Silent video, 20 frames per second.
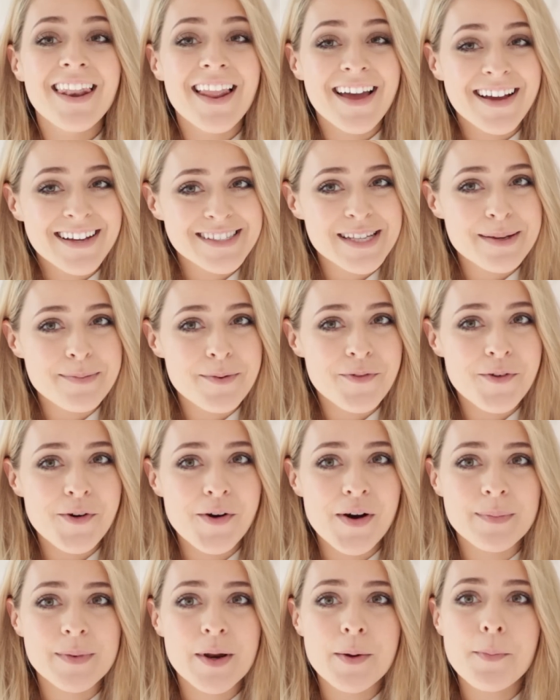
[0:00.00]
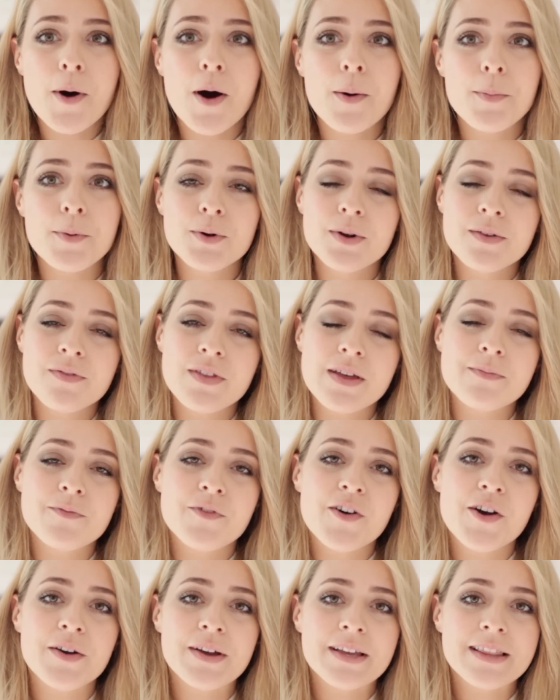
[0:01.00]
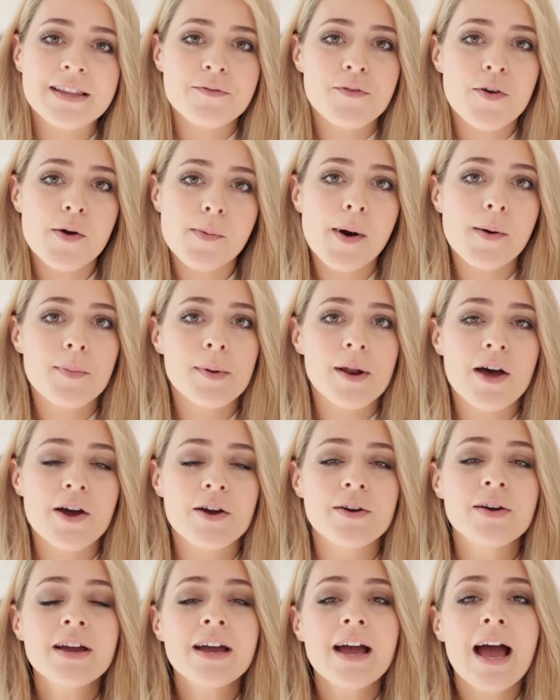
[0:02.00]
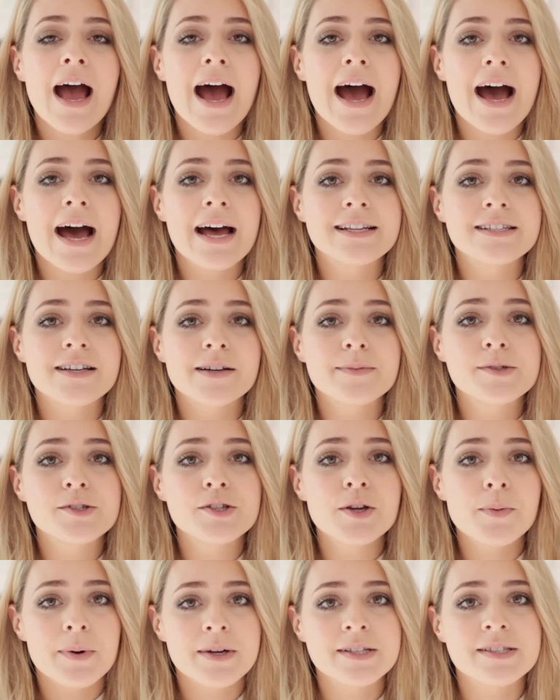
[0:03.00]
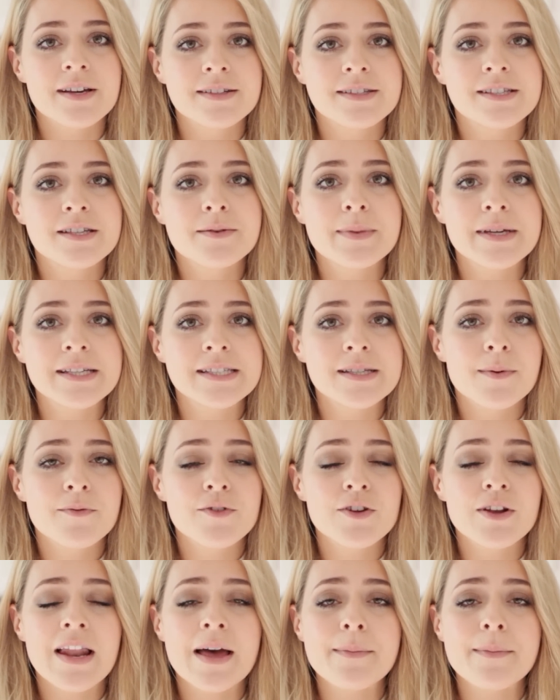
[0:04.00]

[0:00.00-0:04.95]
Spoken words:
Like I said before, I'm going to pop all of the info in the info bar below and I'm super excited to meet some of you.